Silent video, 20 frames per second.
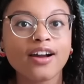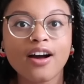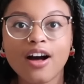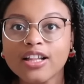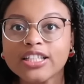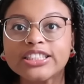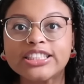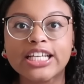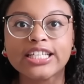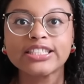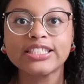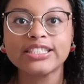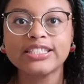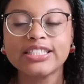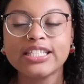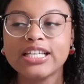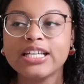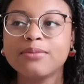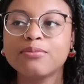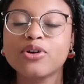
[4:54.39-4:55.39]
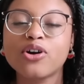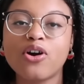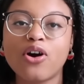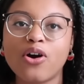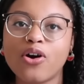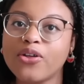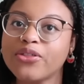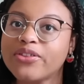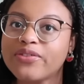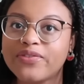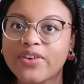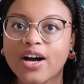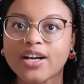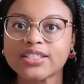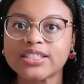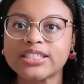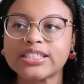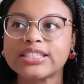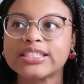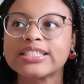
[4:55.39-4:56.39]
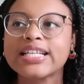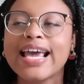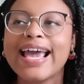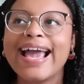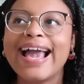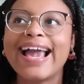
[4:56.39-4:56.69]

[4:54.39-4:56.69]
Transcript: a college Exy team called the Foxes.